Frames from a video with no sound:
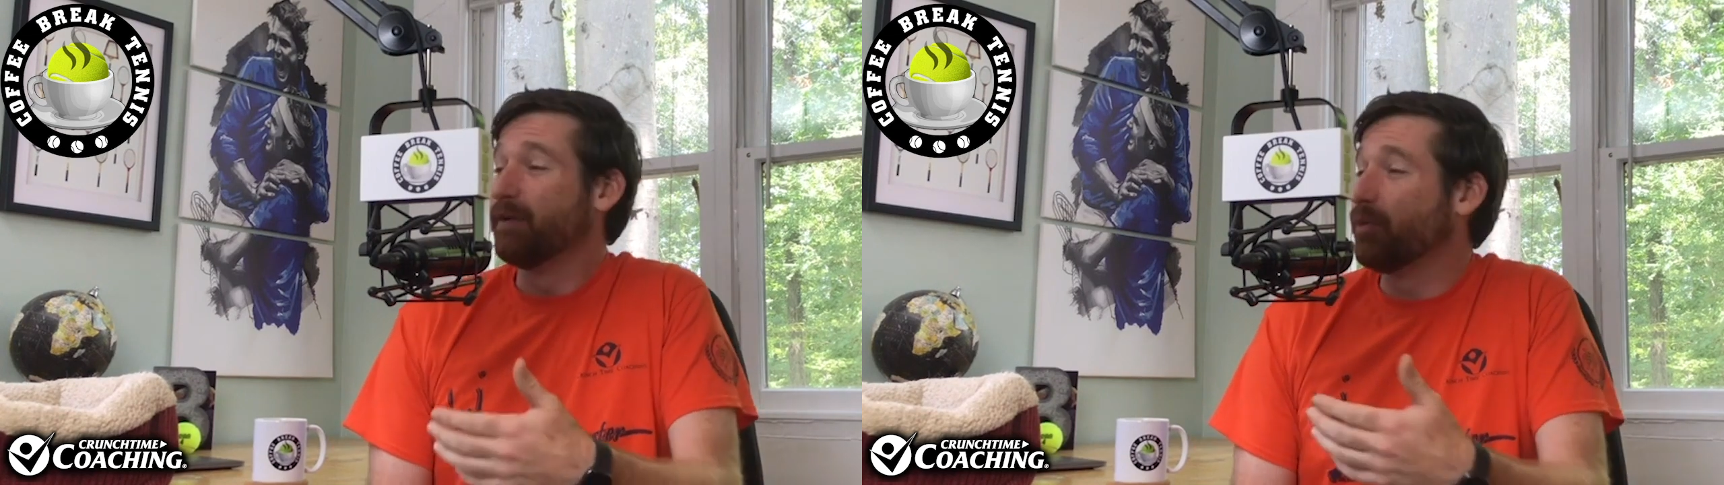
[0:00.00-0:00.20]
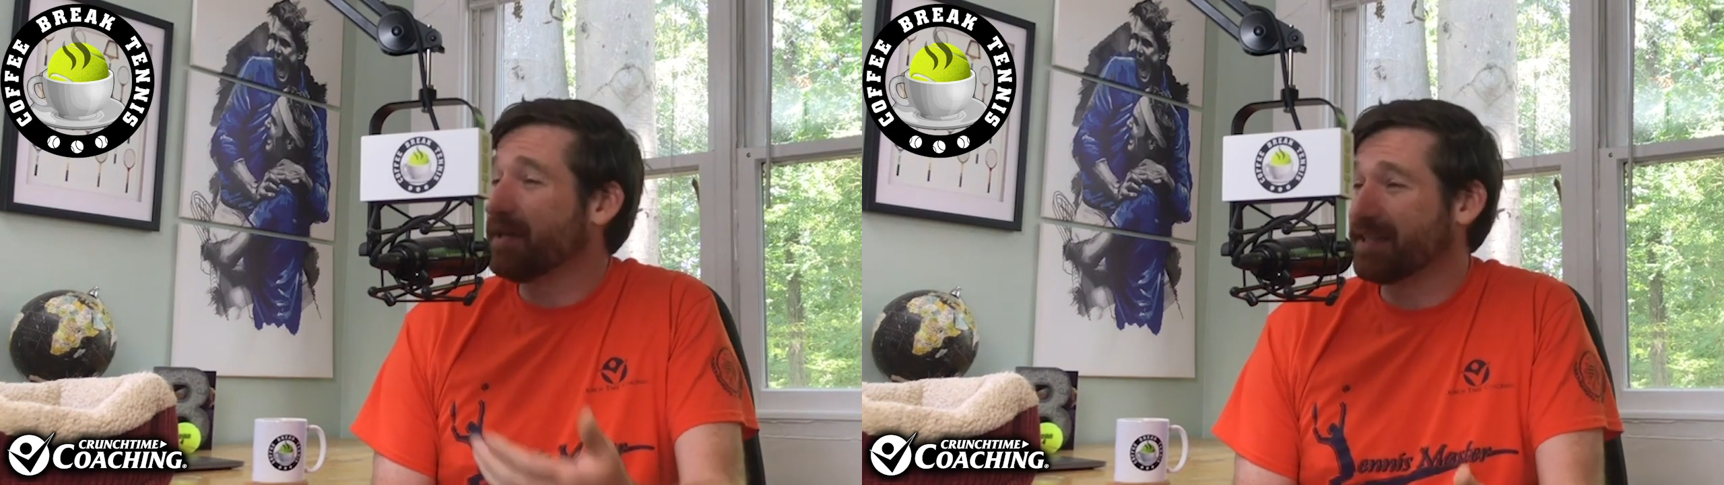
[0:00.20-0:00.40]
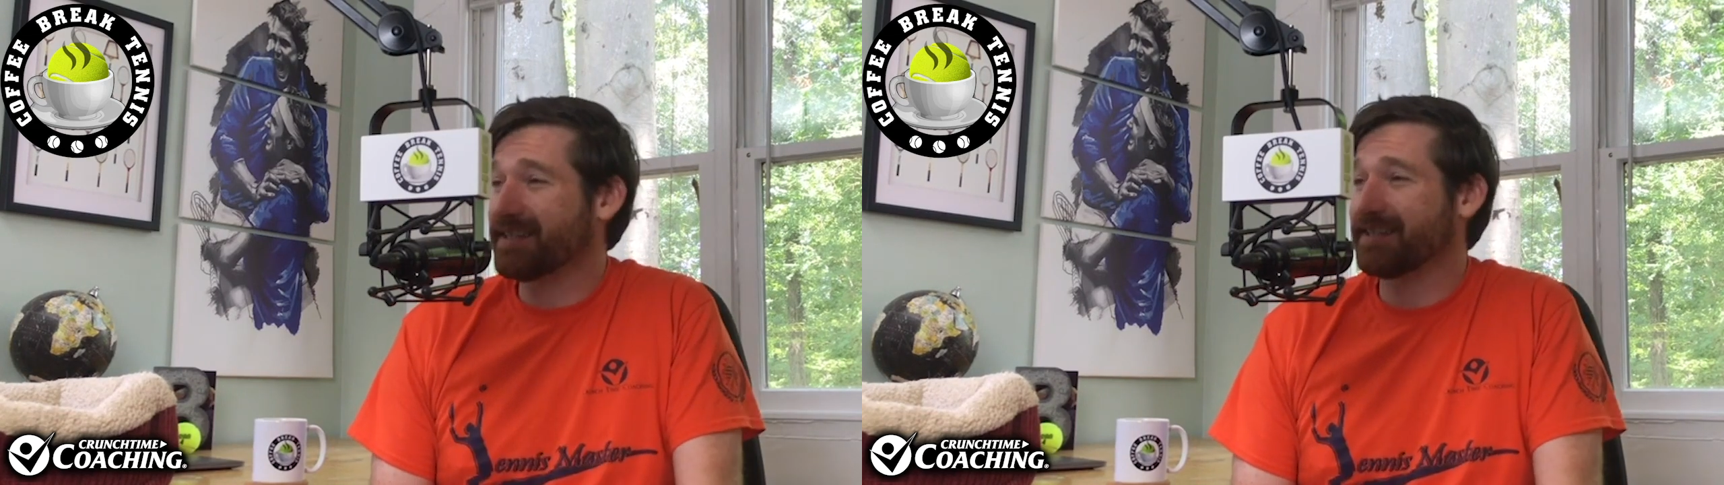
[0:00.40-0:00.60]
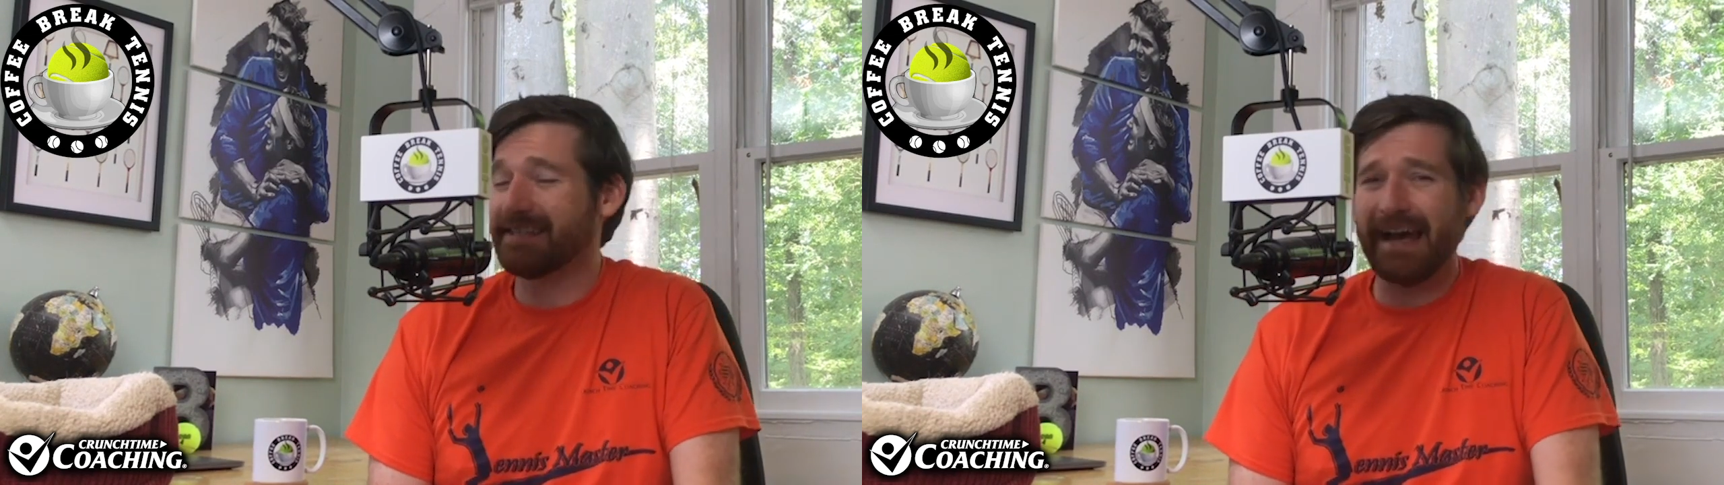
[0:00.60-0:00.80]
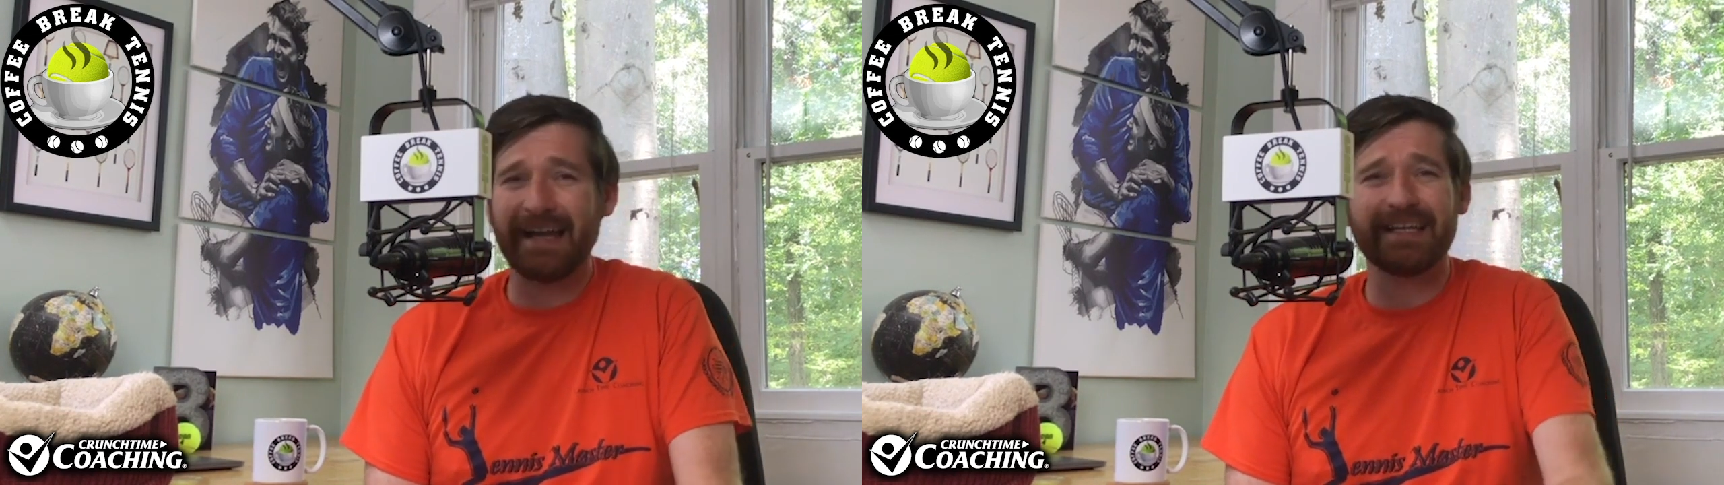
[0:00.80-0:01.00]
we'll be in
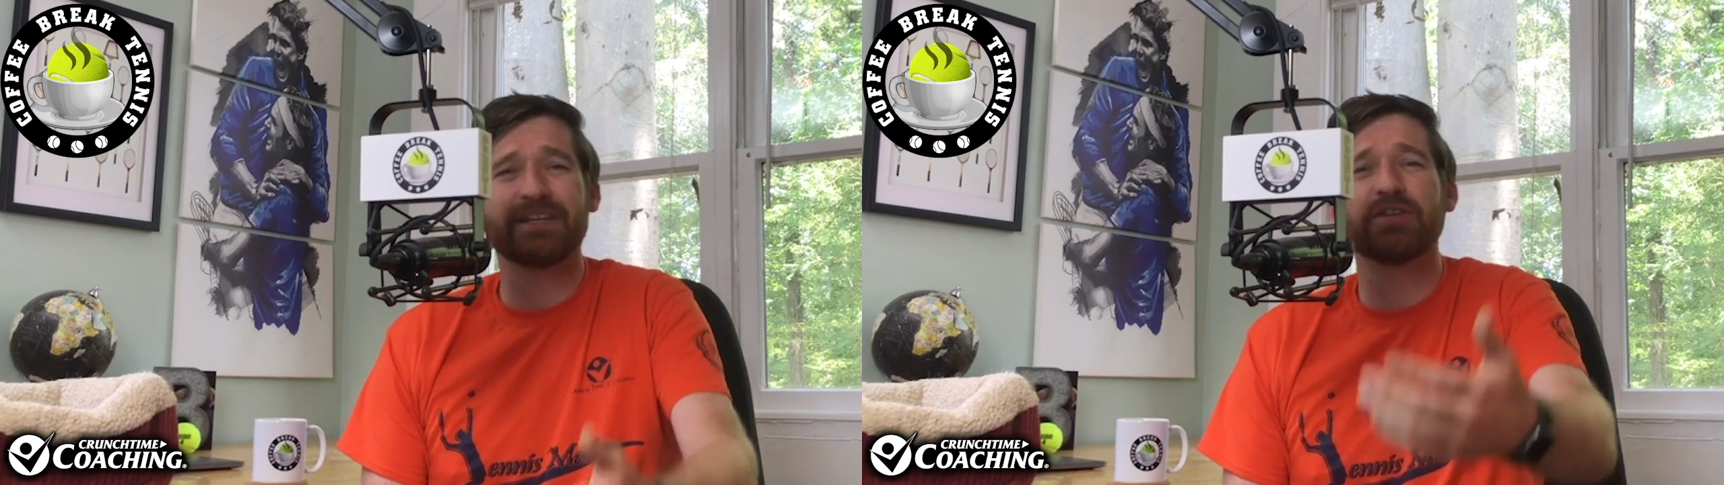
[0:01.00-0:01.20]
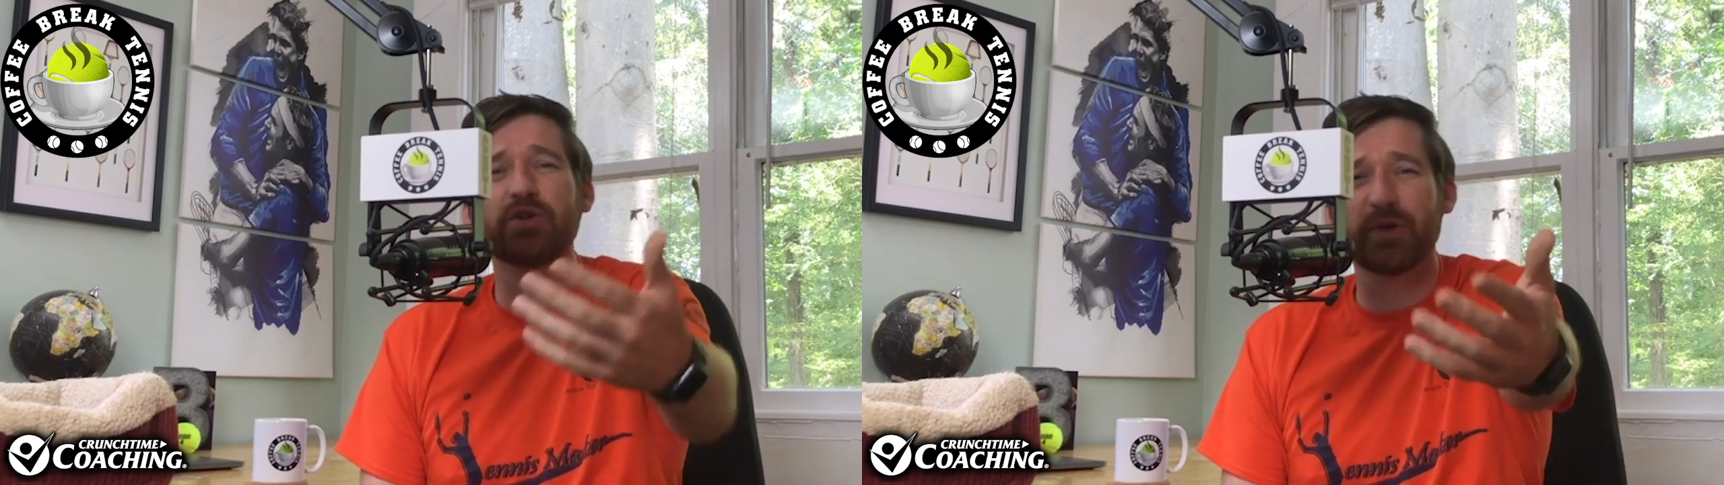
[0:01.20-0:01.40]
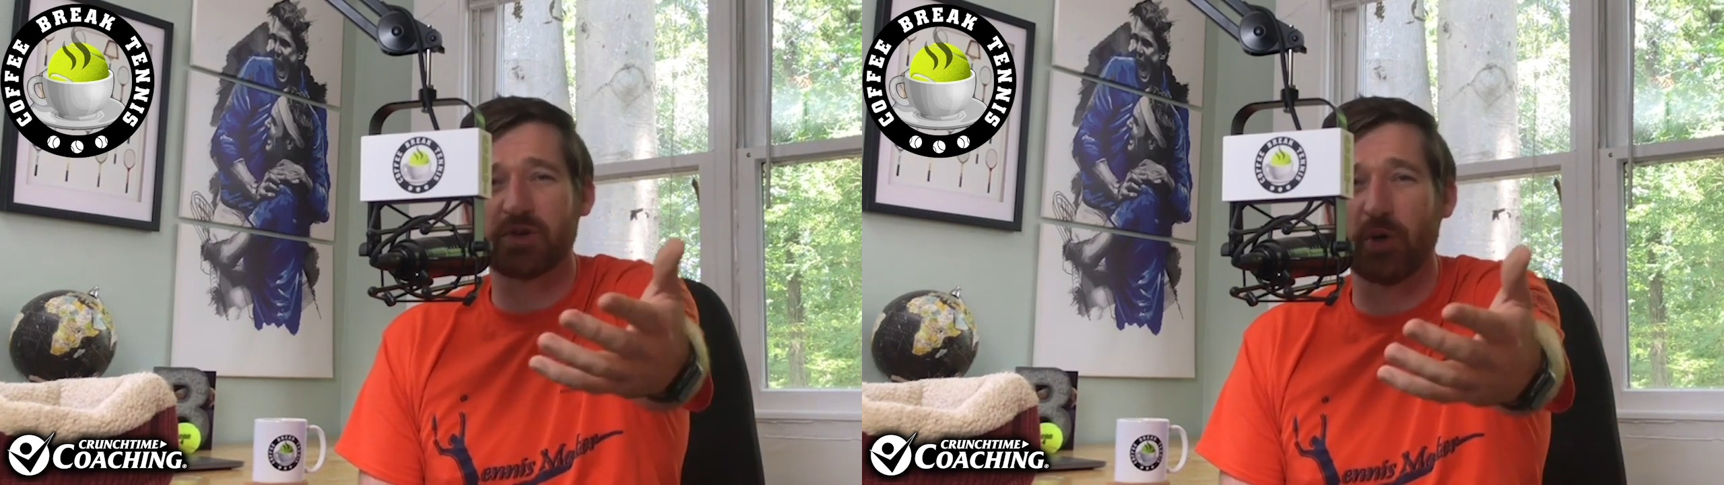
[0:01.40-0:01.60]
Cincinnati, and the U.S.